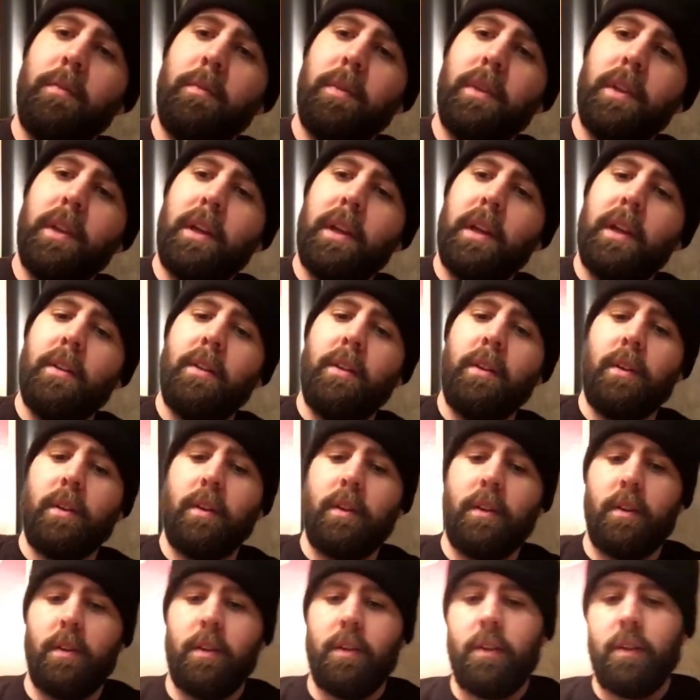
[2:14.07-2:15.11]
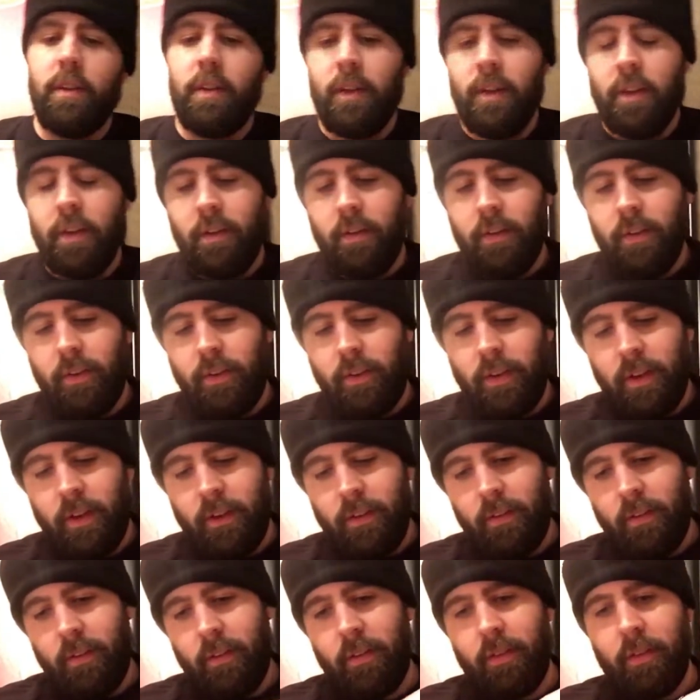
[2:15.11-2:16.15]
Put that guy there. So let's get
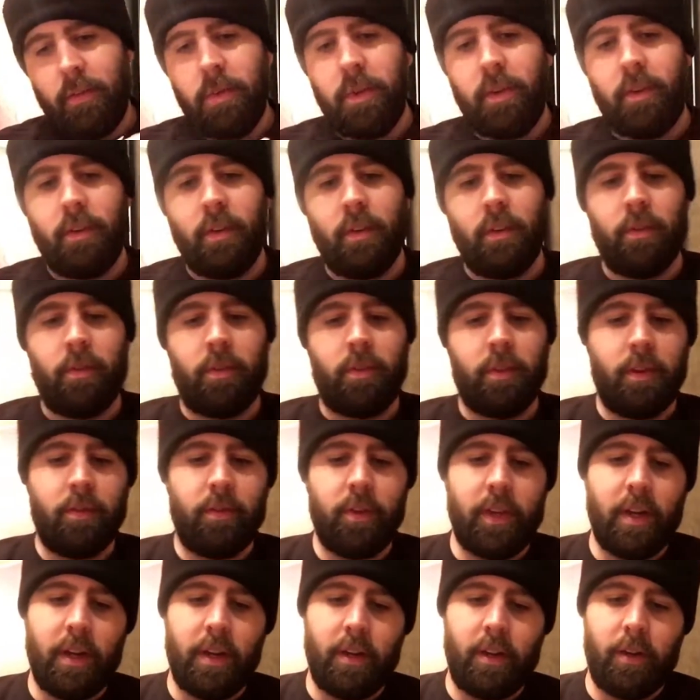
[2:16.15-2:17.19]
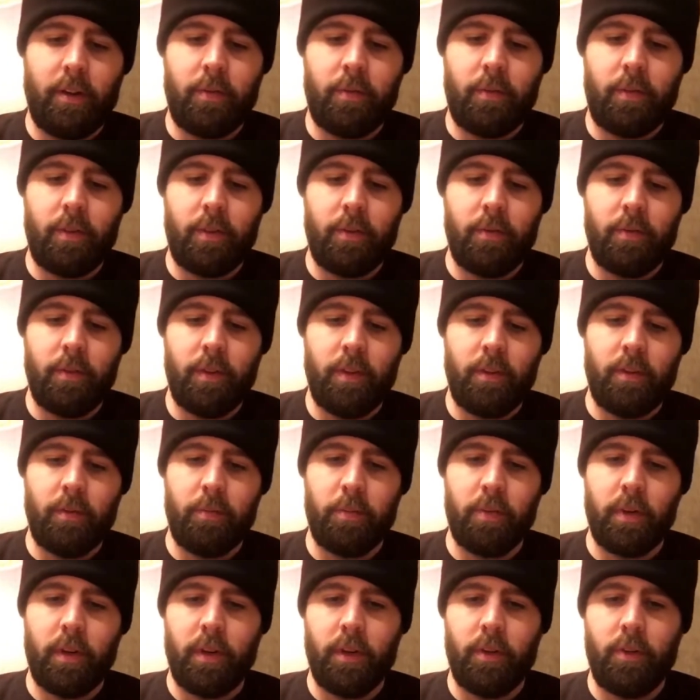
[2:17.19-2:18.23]
into some of this other stuff we got here. So this is
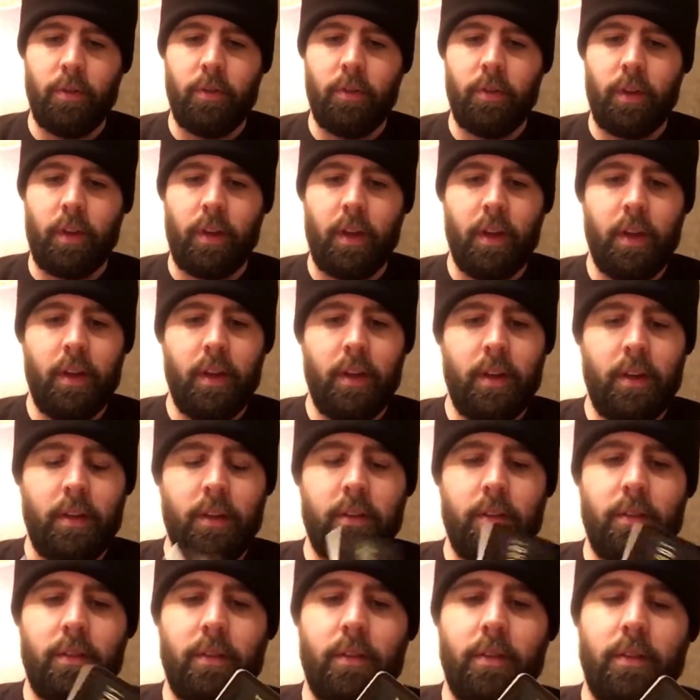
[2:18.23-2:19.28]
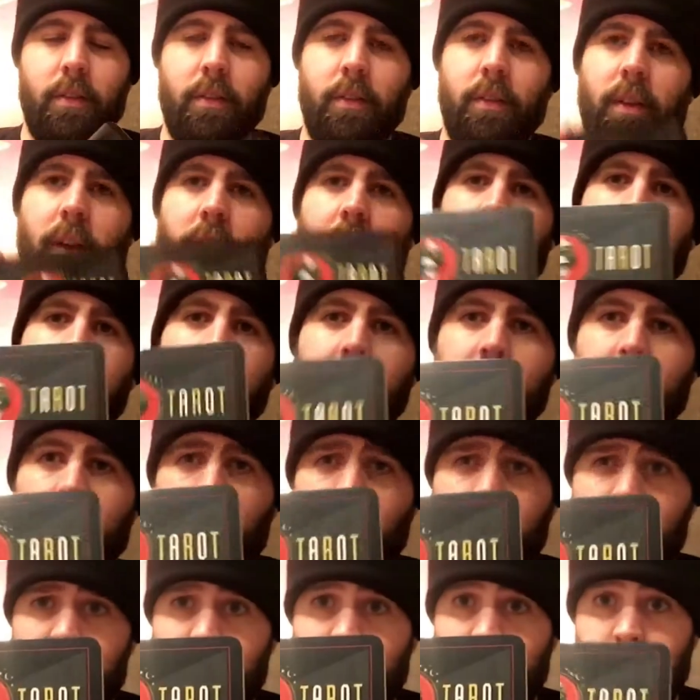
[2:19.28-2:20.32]
pretty interesting. Zombie
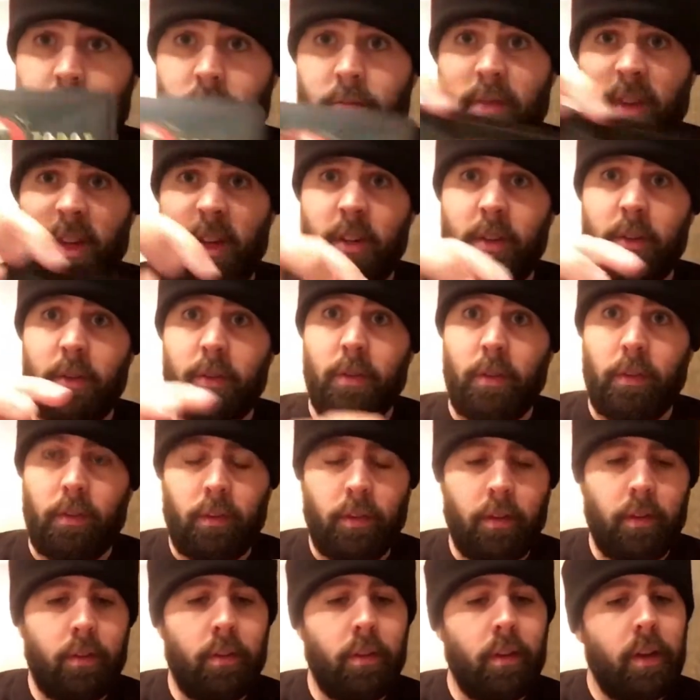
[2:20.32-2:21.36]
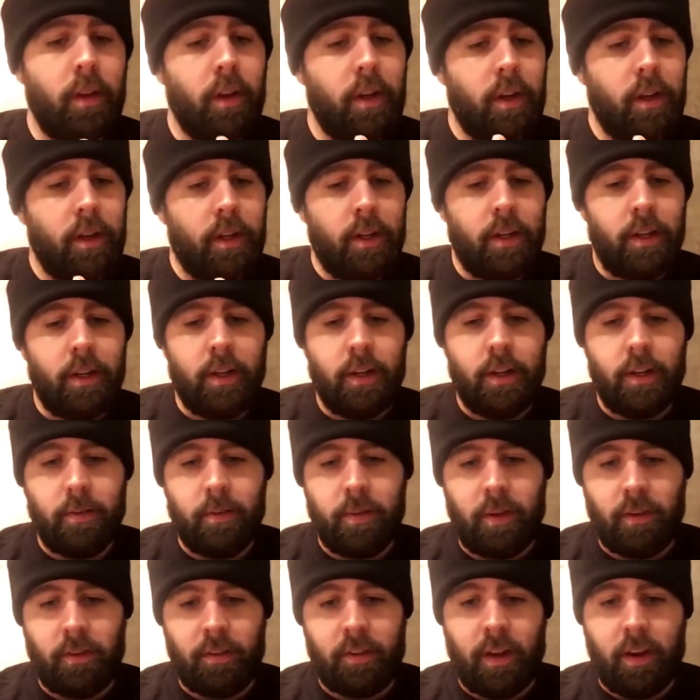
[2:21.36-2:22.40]
Tarot. I don't know what this is.
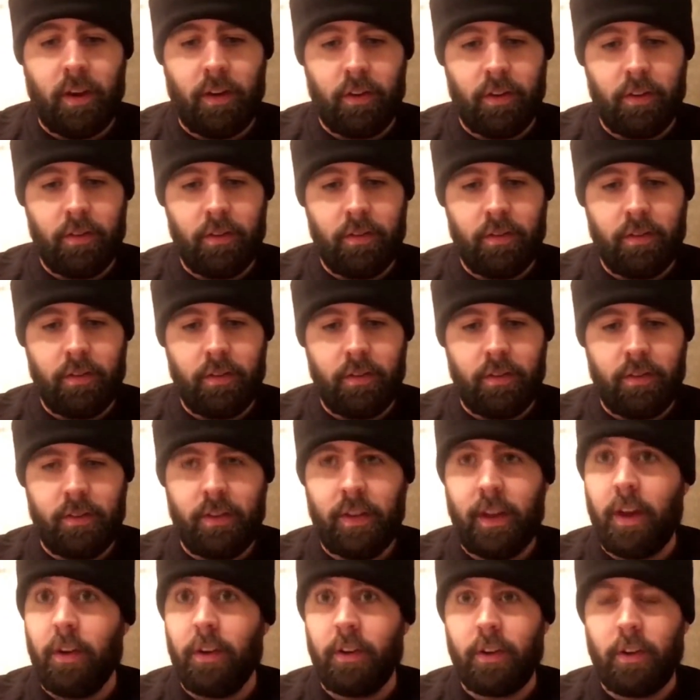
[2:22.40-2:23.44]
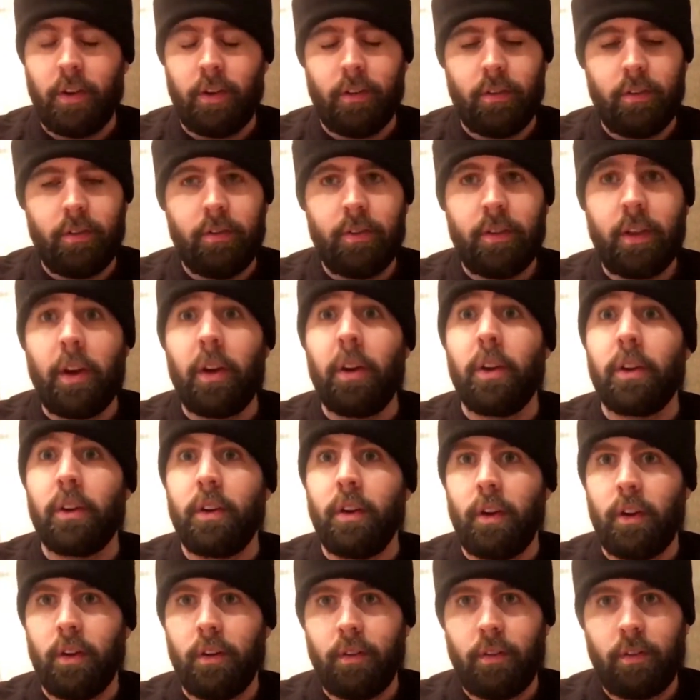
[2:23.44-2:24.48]
It's carrot cards, tarot
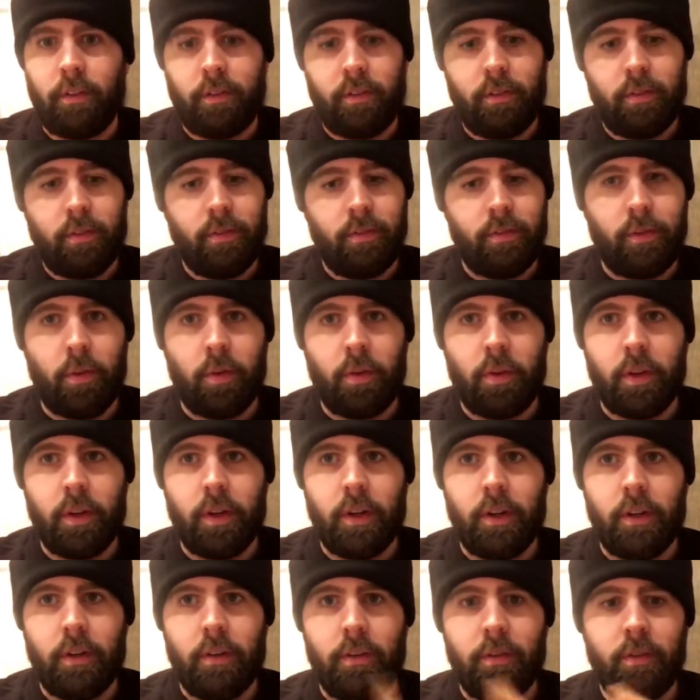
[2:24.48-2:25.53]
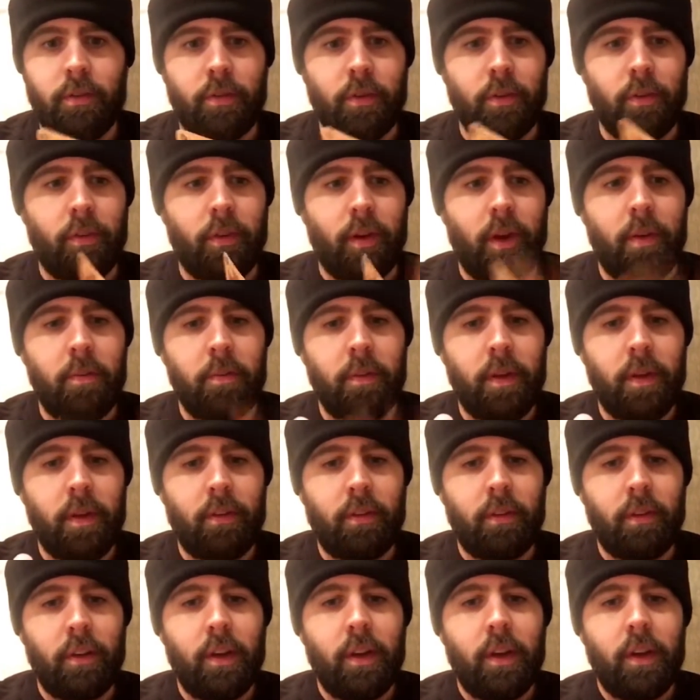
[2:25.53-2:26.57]
cards for
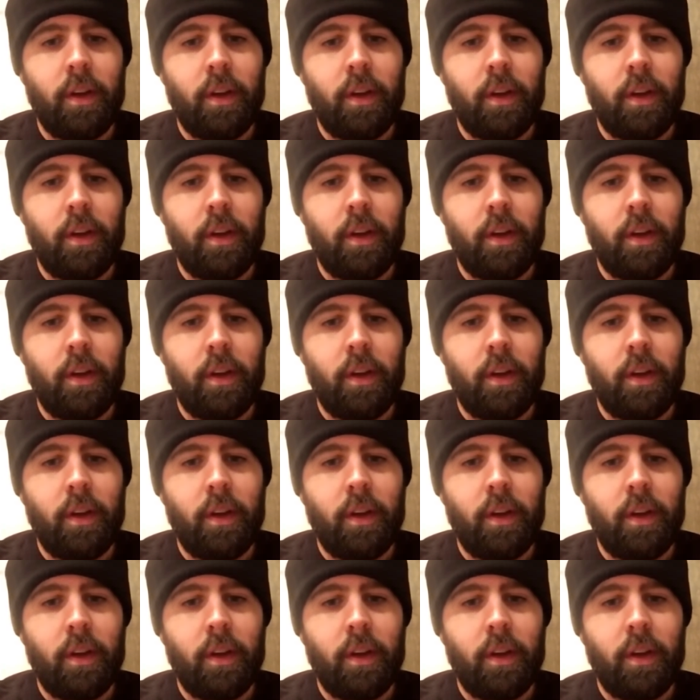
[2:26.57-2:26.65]
zombies.